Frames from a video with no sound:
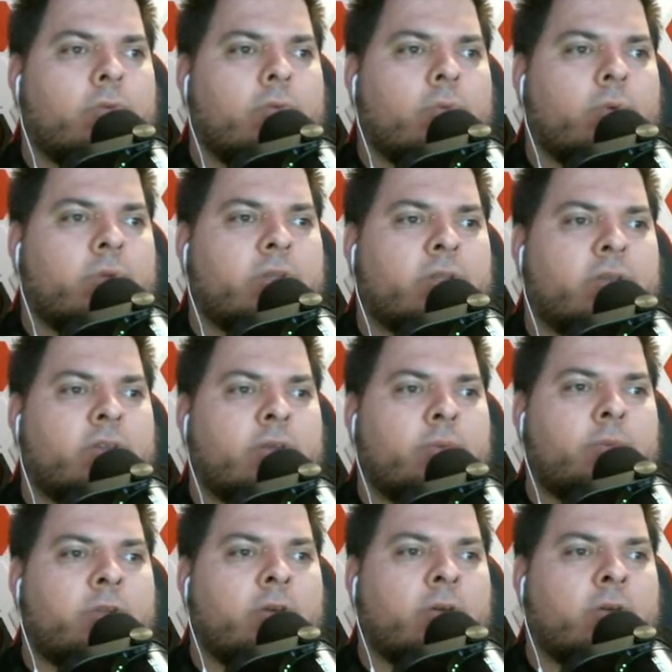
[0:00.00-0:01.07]
We said
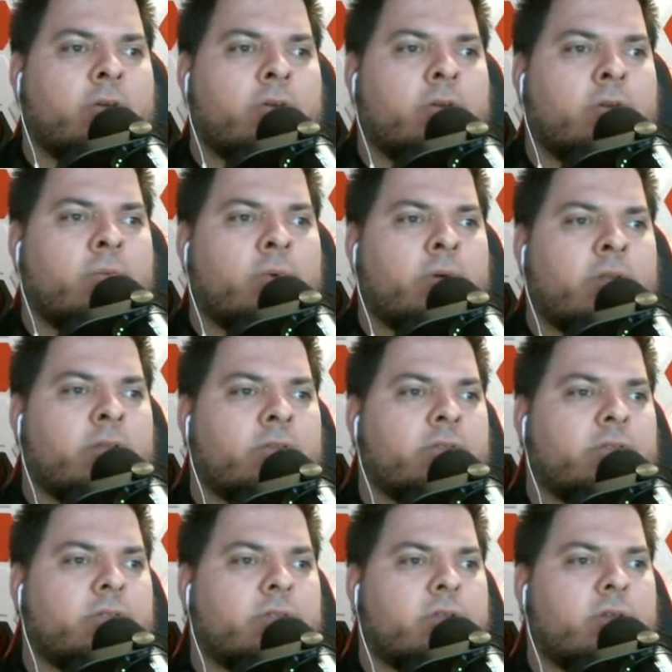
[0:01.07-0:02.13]
scimitar and what
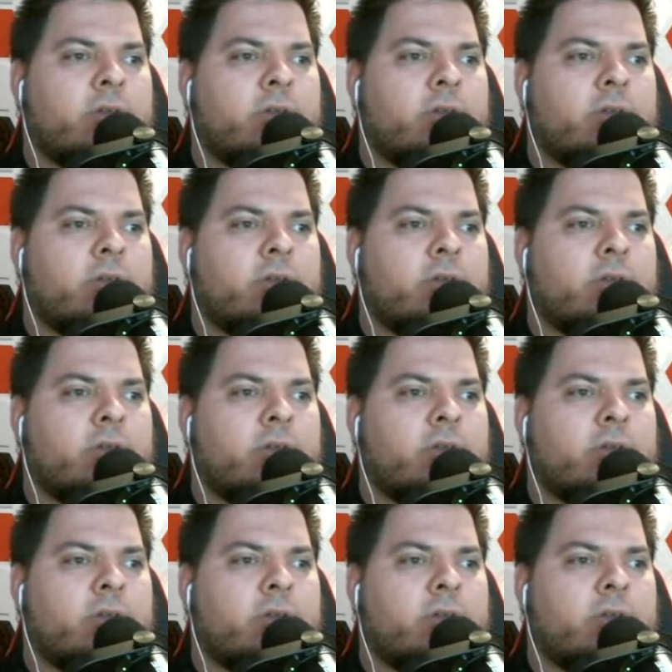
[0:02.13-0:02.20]
else?